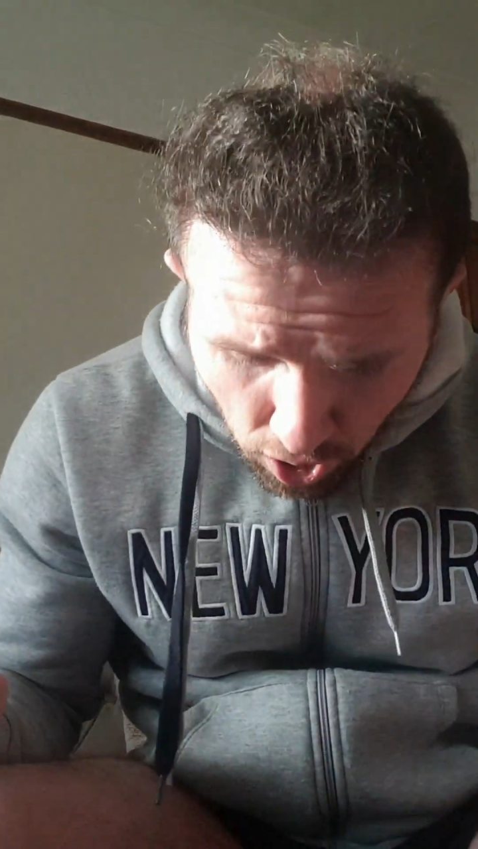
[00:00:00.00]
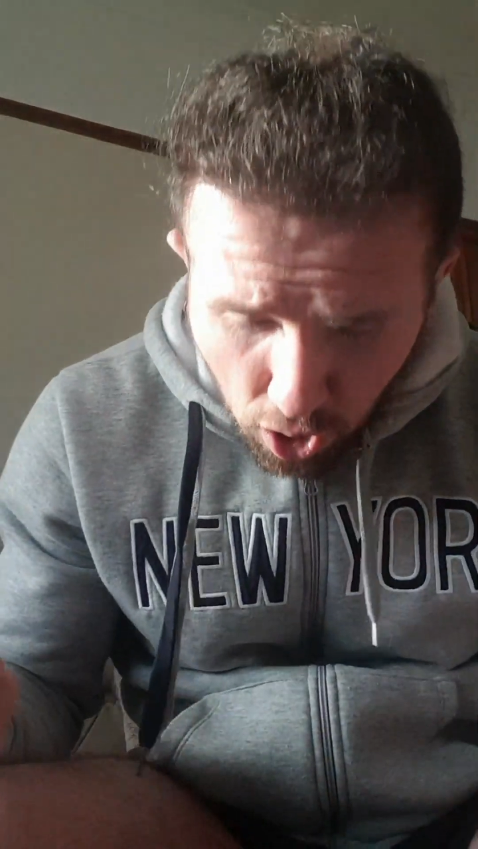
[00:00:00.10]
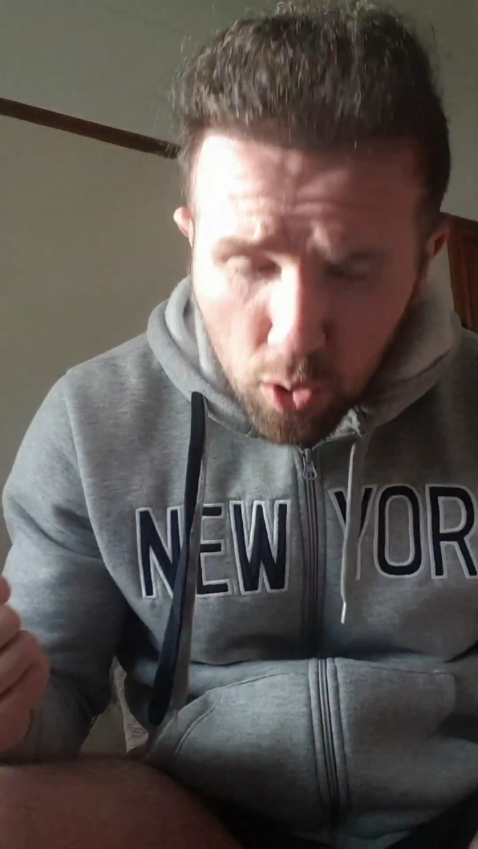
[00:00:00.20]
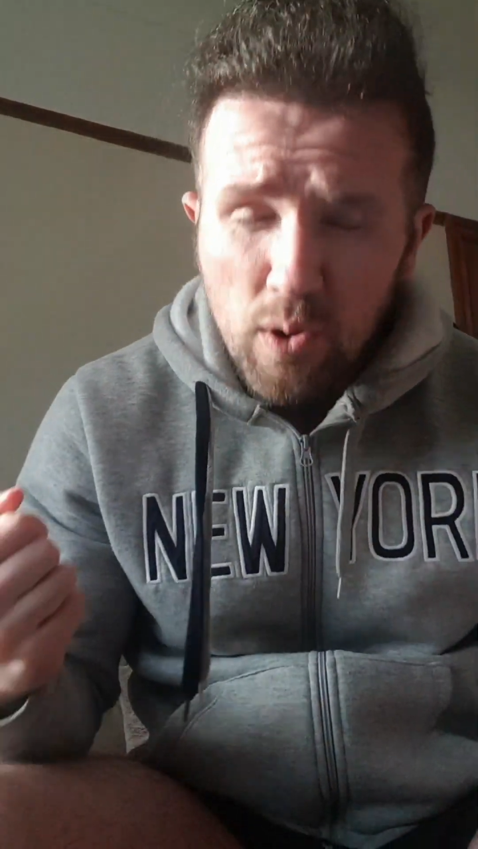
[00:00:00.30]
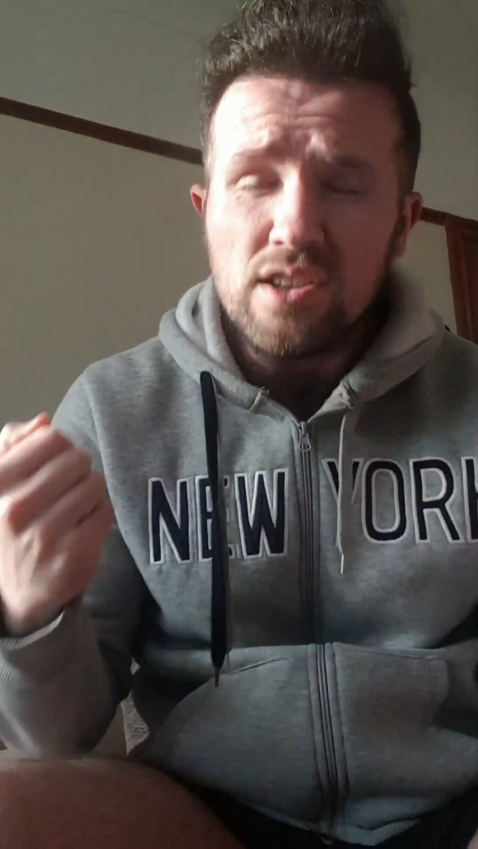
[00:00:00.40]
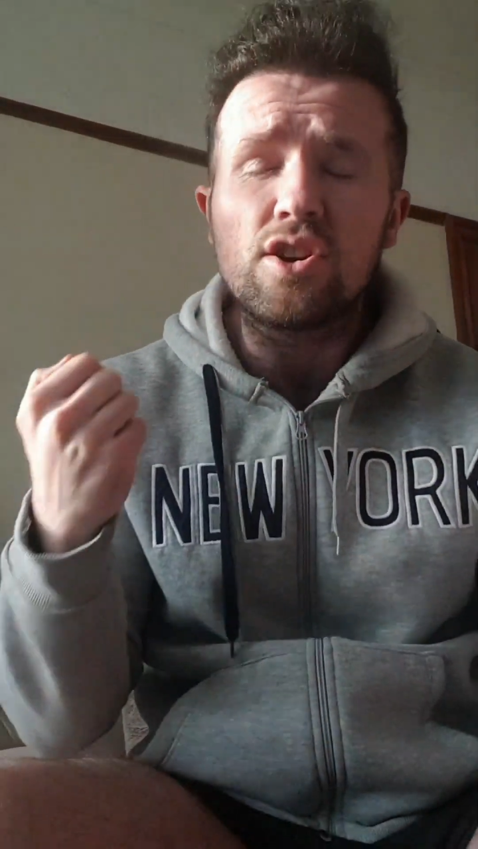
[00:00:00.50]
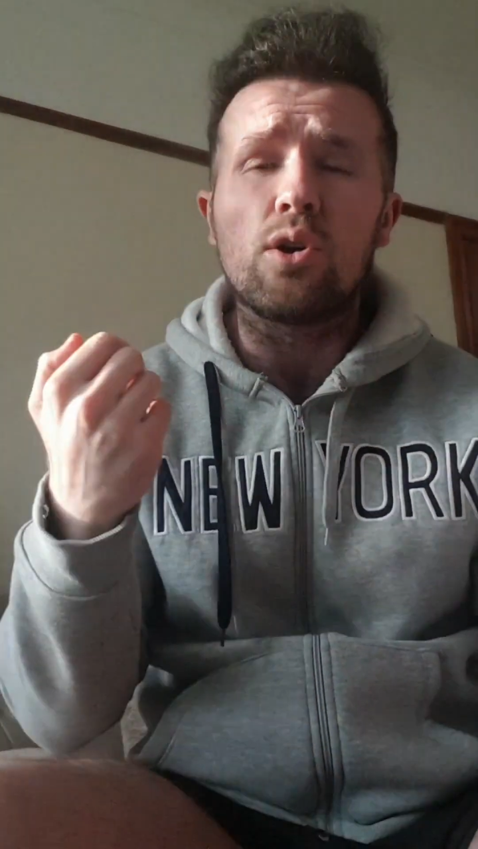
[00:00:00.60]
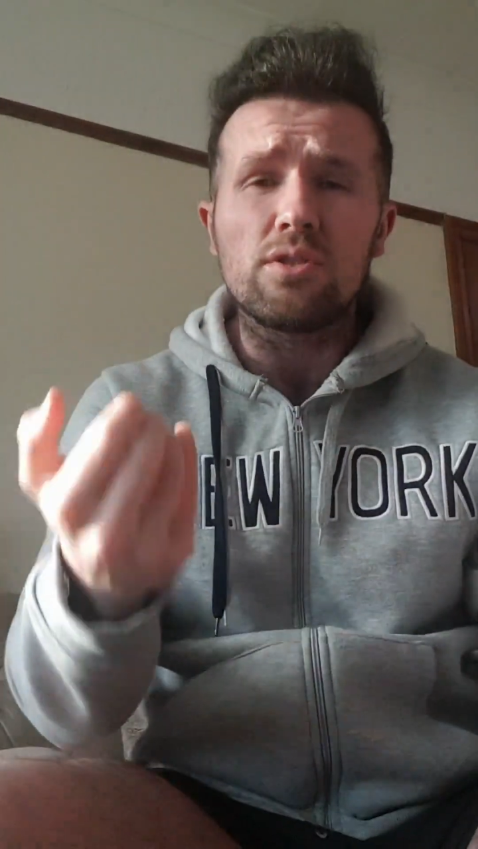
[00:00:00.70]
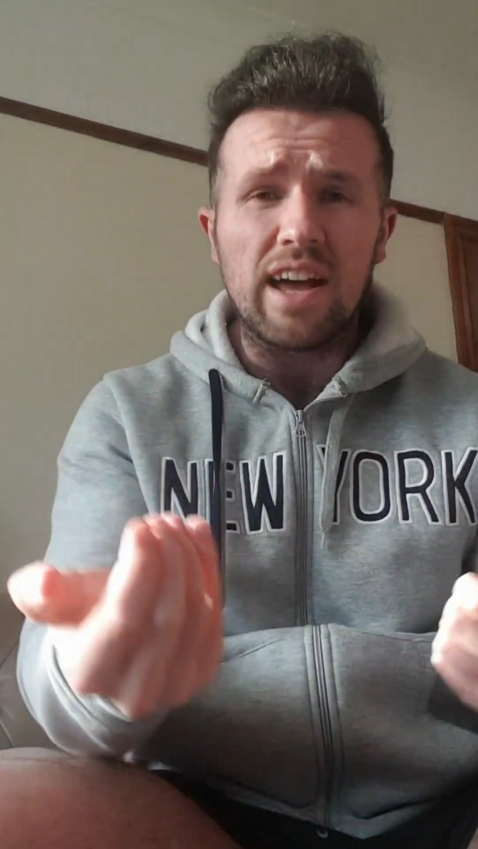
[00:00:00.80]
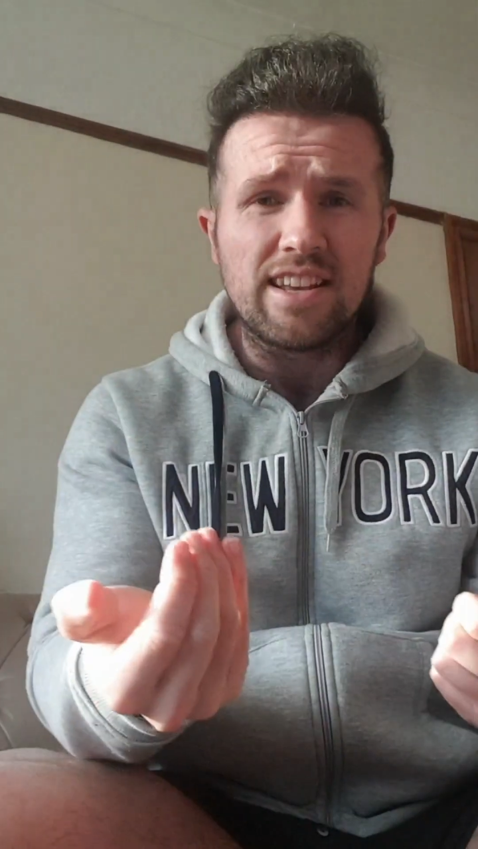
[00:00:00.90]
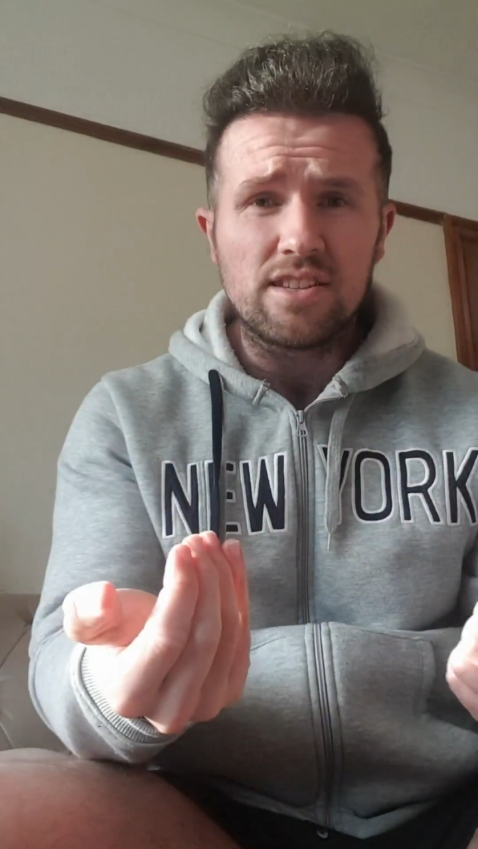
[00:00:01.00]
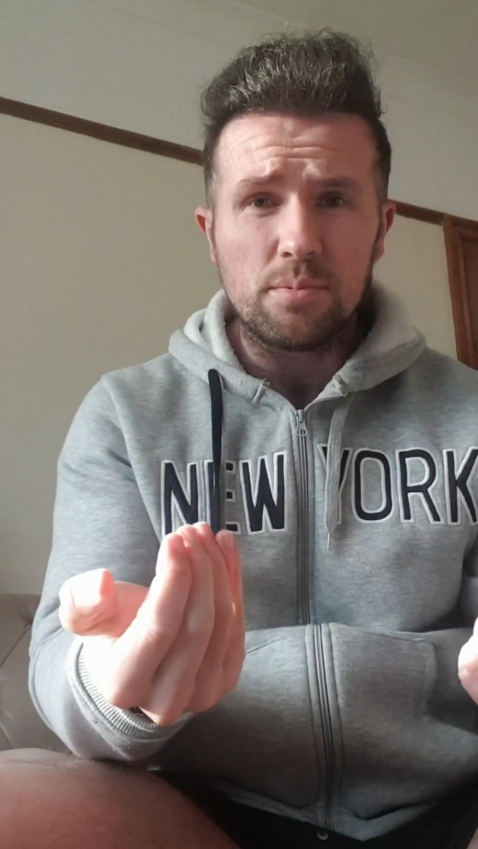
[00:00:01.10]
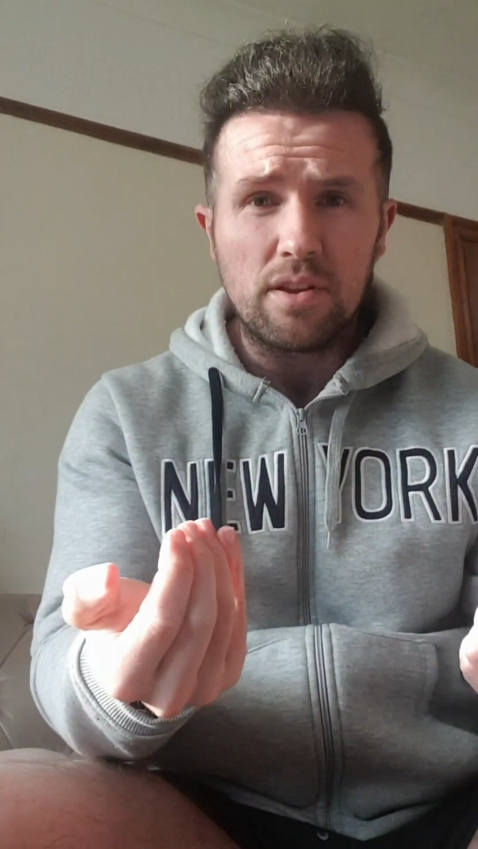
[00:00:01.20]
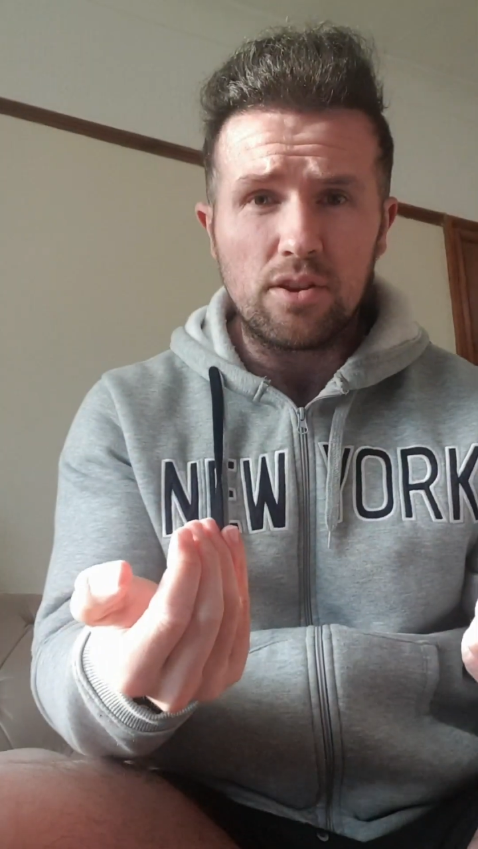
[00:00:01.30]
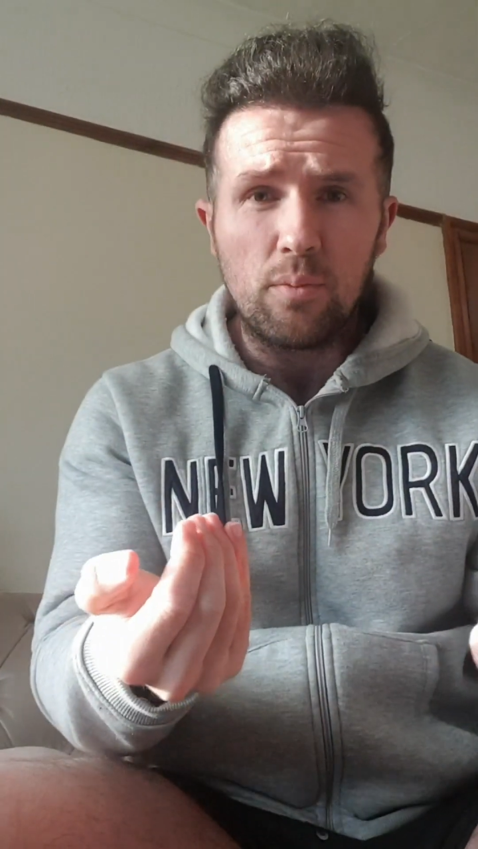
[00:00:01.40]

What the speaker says: always go lighter with the